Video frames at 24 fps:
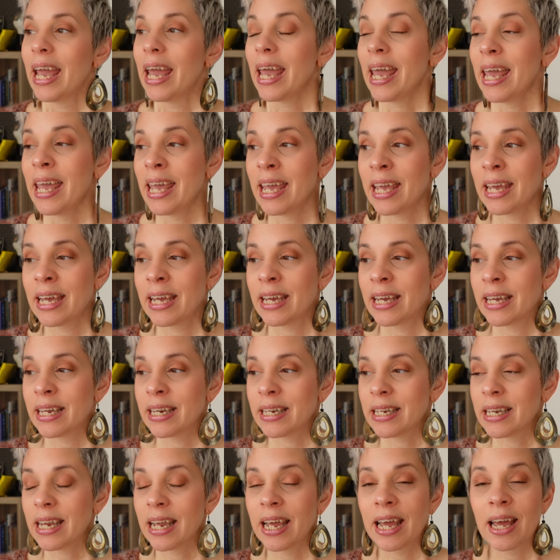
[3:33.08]

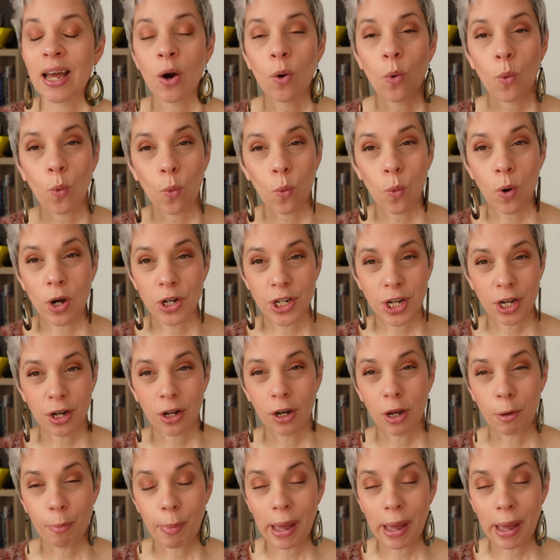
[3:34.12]
And watercolor